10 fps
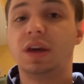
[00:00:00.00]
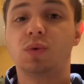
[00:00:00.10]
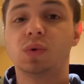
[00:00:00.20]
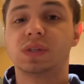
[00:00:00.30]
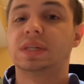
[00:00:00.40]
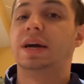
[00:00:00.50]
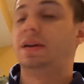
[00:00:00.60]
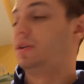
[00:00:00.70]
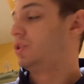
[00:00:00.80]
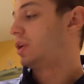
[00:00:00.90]
equal
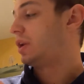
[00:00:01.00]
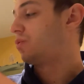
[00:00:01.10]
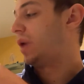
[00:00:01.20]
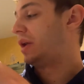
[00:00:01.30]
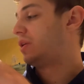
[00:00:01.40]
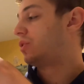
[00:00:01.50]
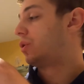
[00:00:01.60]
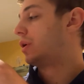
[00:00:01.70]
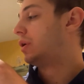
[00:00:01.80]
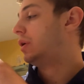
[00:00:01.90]
sign, you're going to write
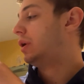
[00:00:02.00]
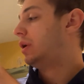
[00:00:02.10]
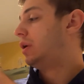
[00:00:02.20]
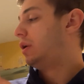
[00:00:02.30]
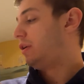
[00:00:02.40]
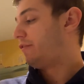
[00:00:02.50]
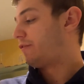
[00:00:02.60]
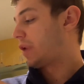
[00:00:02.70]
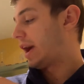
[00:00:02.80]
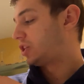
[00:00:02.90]
your
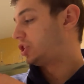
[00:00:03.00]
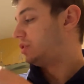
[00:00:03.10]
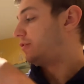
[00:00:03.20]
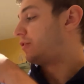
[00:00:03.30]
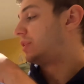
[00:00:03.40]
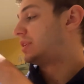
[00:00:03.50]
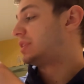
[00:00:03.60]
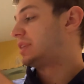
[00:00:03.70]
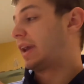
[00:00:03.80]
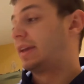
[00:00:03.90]
fraction for the
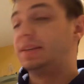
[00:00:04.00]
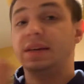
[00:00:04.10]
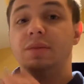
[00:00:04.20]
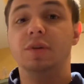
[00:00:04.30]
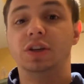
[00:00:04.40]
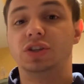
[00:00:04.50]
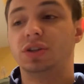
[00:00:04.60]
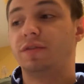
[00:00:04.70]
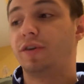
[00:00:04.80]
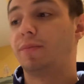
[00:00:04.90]
second image
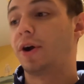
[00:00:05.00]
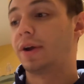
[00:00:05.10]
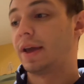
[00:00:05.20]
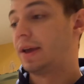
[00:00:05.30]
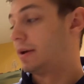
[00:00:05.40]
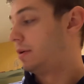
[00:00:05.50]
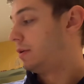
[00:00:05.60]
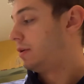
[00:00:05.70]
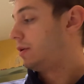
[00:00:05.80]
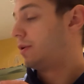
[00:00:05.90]
for part A.
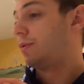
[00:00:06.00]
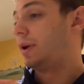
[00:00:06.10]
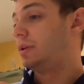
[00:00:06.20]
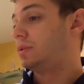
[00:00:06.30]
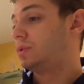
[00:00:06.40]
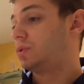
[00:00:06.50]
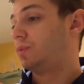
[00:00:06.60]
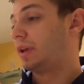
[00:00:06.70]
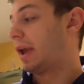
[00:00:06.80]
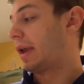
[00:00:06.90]
Right? So we
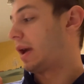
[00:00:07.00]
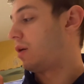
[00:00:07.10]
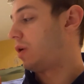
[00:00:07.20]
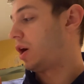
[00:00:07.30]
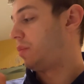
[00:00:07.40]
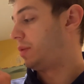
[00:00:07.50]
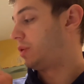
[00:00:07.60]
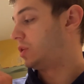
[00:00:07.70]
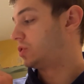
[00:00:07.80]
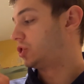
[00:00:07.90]
can count how many
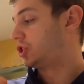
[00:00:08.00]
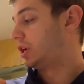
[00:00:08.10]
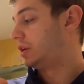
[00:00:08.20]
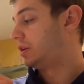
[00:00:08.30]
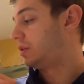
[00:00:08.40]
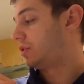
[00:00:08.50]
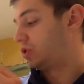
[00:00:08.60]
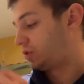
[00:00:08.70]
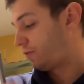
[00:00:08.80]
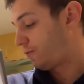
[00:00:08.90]
parts are shaded.
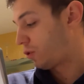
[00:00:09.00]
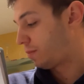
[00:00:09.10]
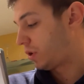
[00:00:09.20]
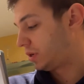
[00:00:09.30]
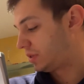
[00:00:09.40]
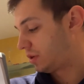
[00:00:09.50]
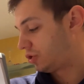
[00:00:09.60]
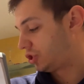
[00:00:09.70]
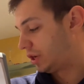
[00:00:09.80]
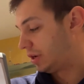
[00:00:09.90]
There's 4 parts that are
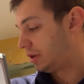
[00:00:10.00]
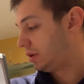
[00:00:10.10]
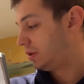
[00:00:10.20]
shaded.